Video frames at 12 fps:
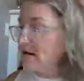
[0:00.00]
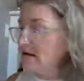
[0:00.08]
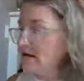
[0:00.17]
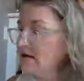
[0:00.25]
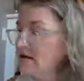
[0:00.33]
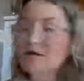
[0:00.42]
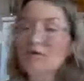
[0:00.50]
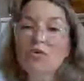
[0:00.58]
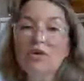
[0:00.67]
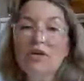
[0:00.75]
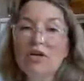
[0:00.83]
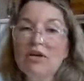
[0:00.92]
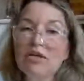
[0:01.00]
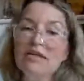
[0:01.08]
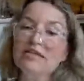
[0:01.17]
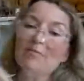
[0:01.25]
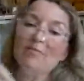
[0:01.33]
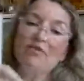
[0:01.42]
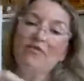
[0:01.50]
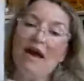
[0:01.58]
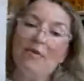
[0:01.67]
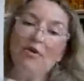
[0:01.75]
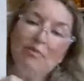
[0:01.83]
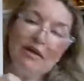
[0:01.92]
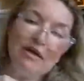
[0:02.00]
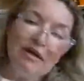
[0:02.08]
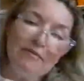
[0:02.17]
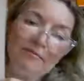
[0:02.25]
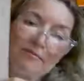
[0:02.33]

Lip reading: And like a really good example of that would be